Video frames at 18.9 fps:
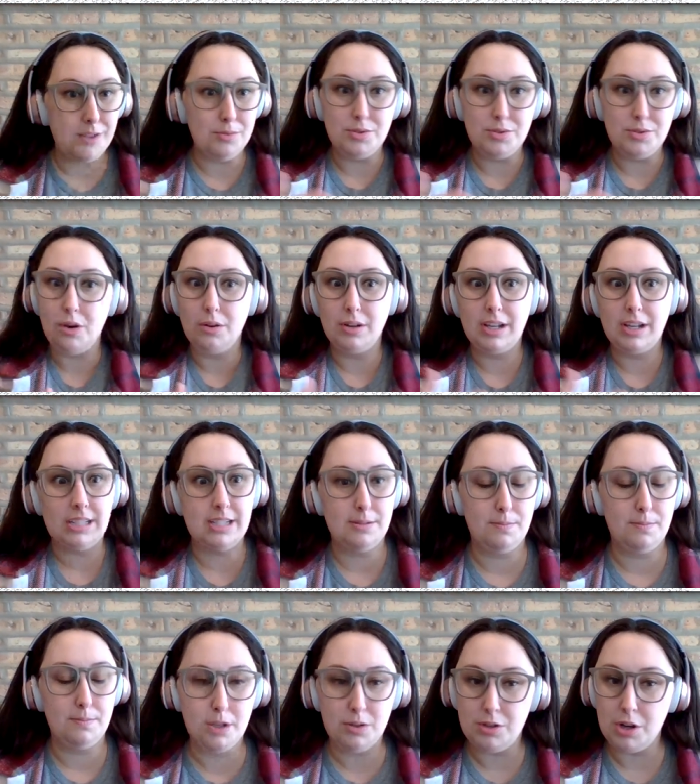You don't get
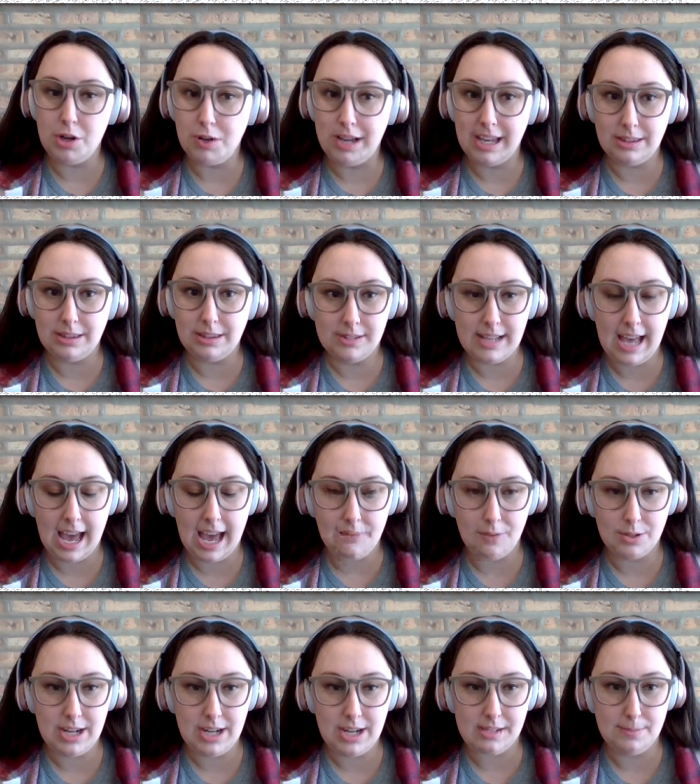to you don't get those
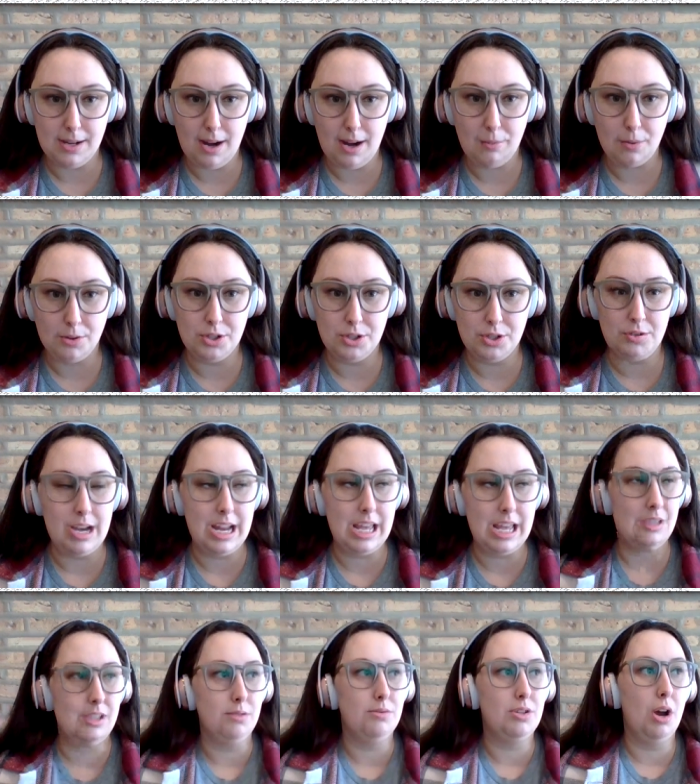advertisement
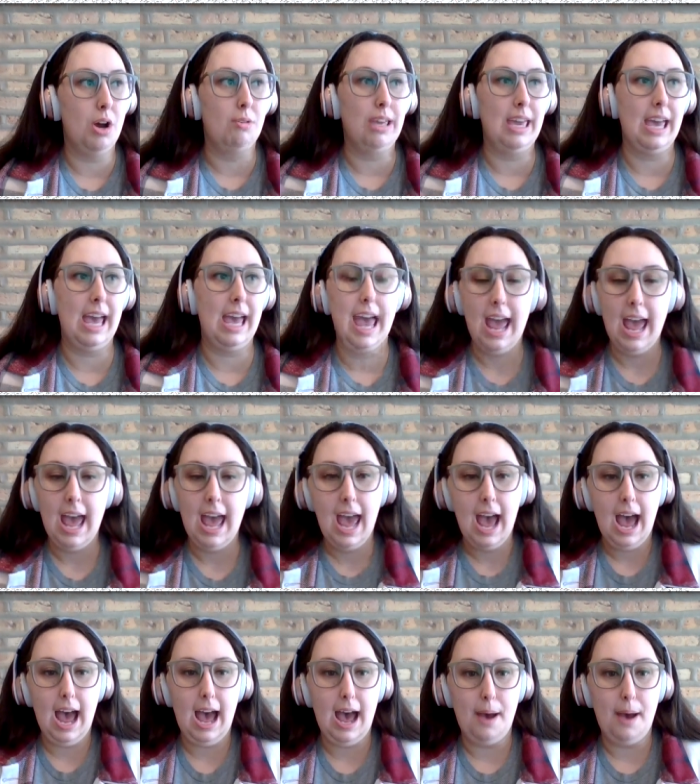opportunities. You don't get
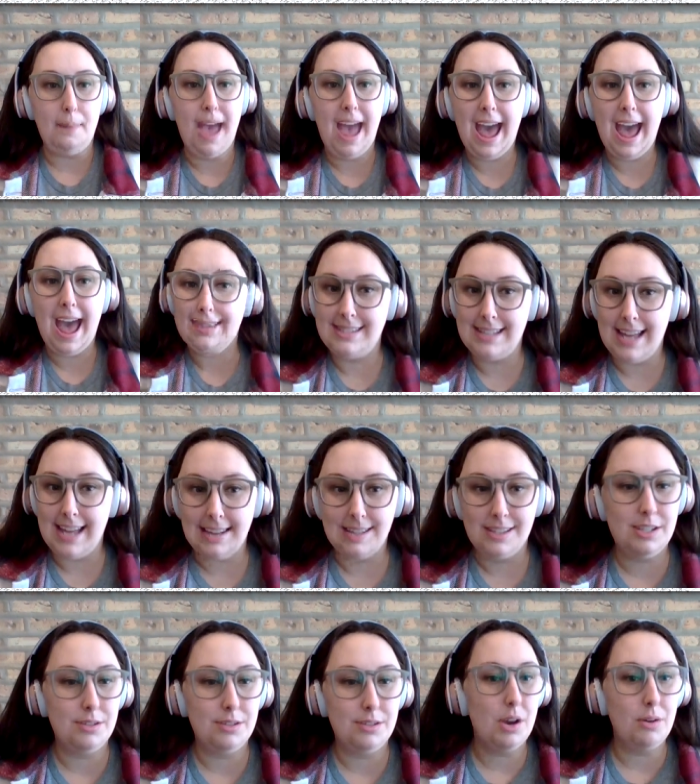um,
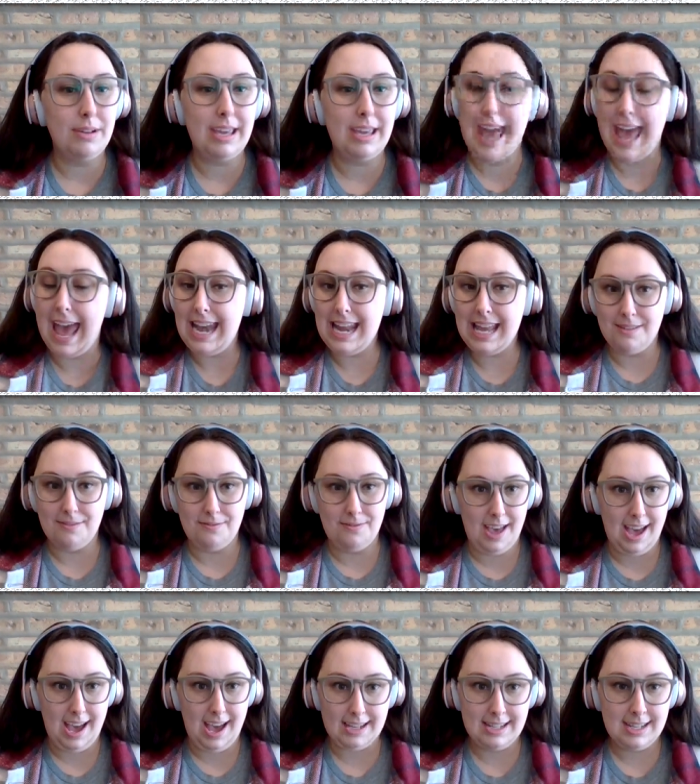AdSense. You don't get any of
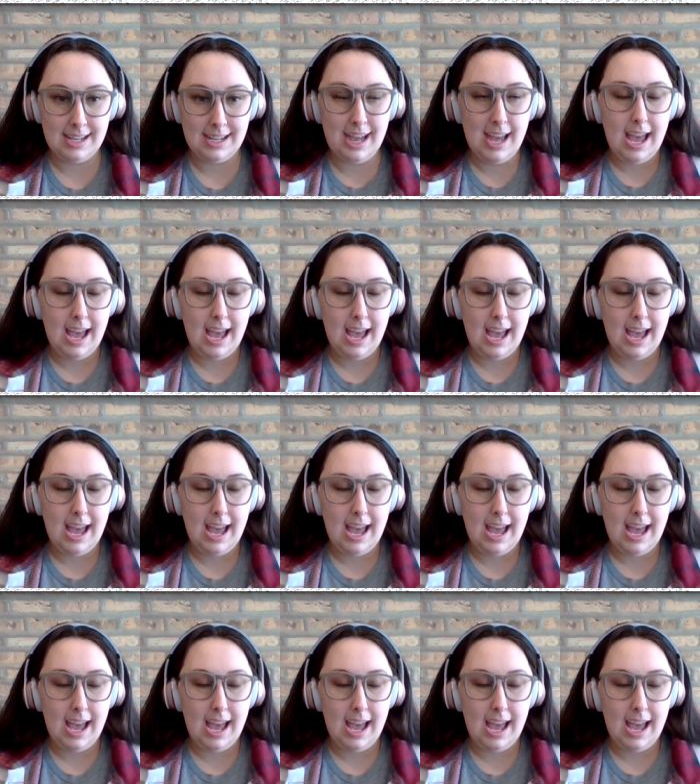that.